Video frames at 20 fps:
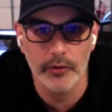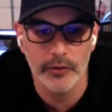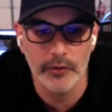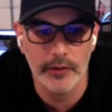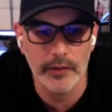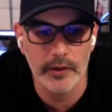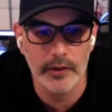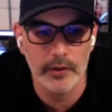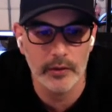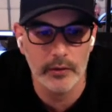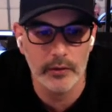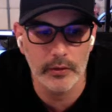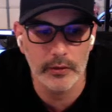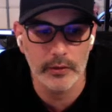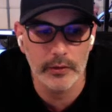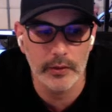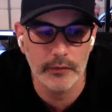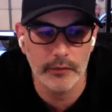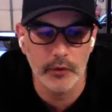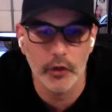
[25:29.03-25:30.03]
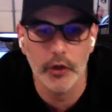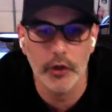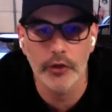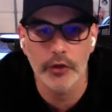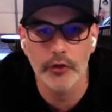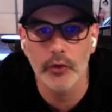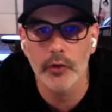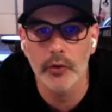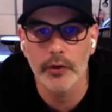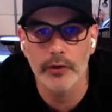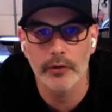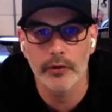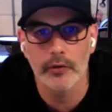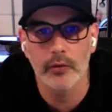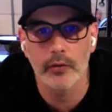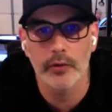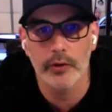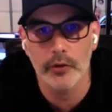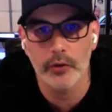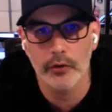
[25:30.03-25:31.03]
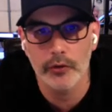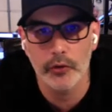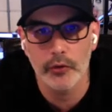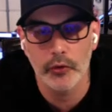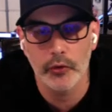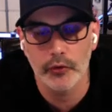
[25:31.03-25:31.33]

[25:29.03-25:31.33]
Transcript: Because I think if you're going to do it, you